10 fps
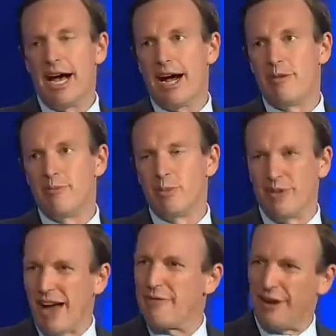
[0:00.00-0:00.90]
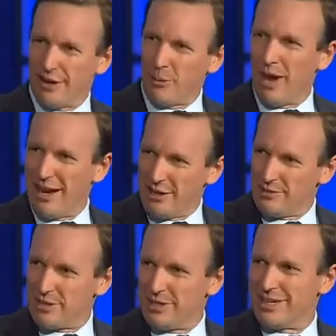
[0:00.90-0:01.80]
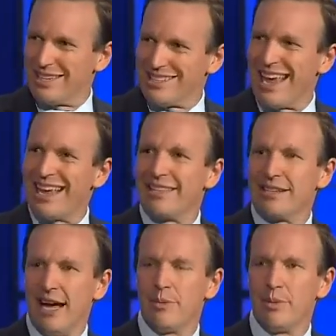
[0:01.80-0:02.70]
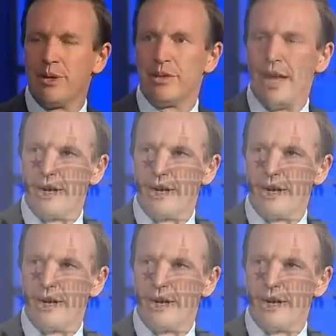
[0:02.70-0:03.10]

Um, we've got to find a way to, to take, take the time to build